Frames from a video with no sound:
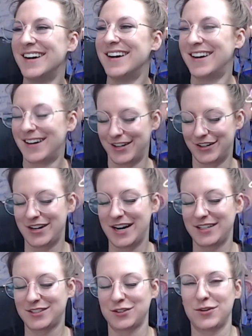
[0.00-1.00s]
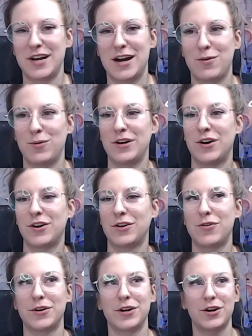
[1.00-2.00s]
so. all right, so now we are
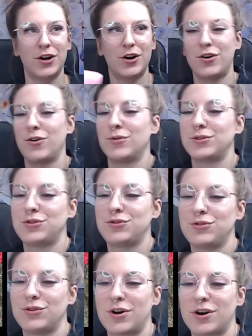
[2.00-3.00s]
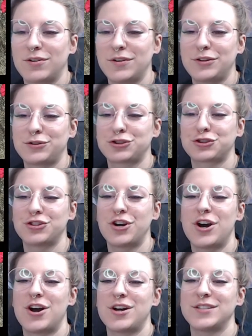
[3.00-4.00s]
gonna go to our little
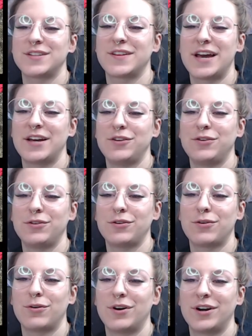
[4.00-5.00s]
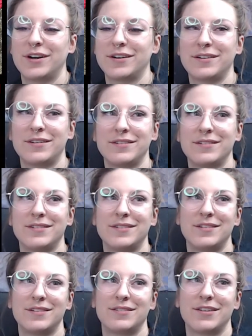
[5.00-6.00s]
schnoz of that unicorn.
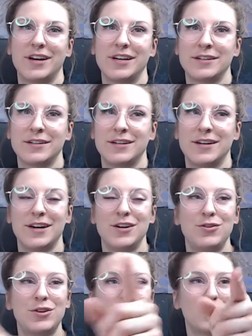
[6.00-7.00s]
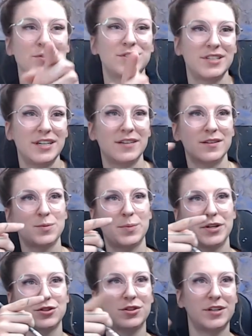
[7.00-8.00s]
Right? You can almost see in this
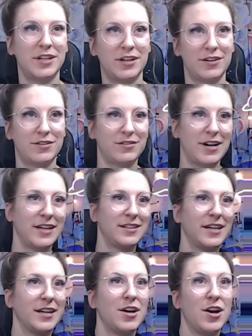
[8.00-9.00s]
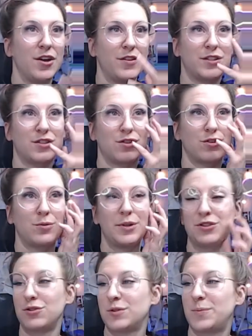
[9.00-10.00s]
picture here, right? Like this circle we
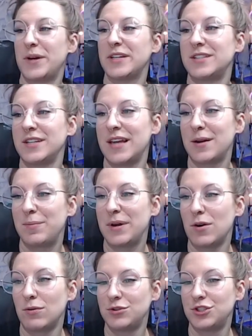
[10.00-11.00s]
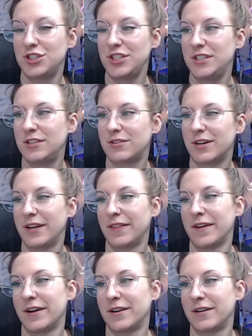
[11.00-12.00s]
drew is basically that big old cheek right
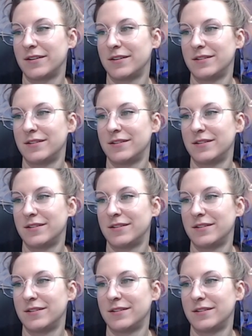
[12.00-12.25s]
there.